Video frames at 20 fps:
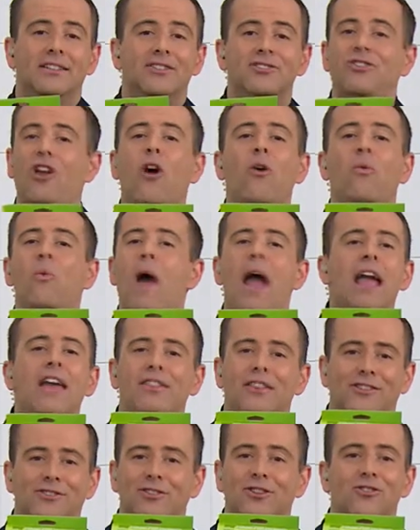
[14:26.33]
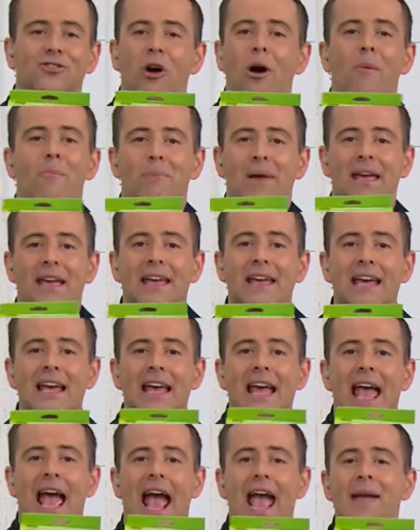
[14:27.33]
There's no way this could not be
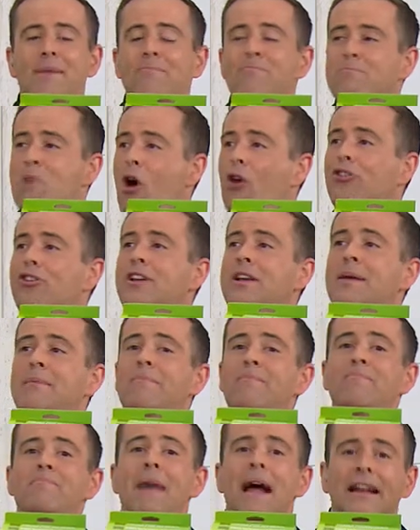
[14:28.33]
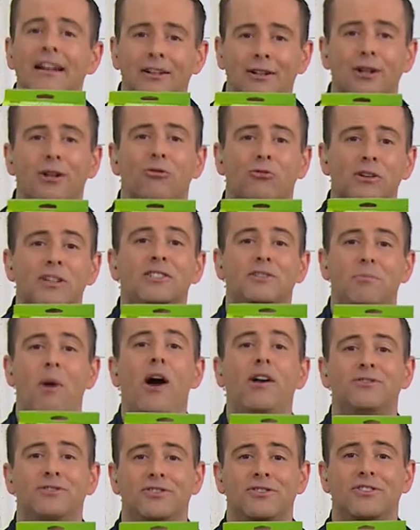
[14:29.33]
a monumental
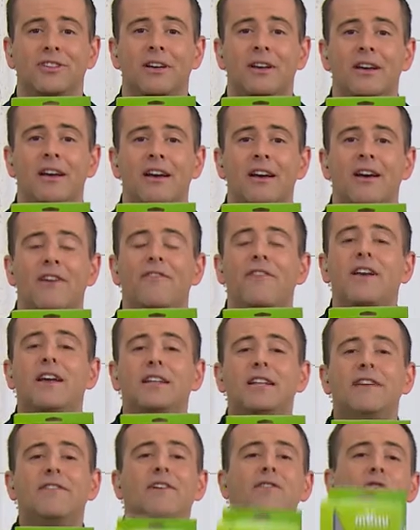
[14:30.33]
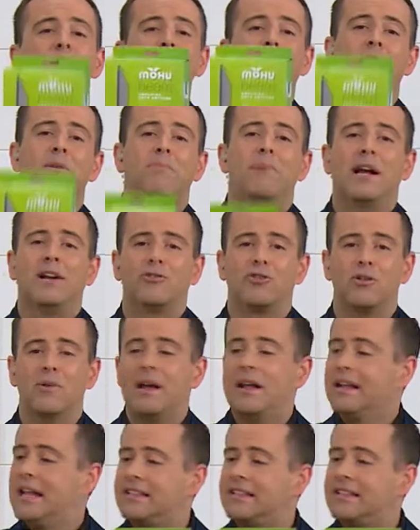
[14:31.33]
response for your living room and the bedroom.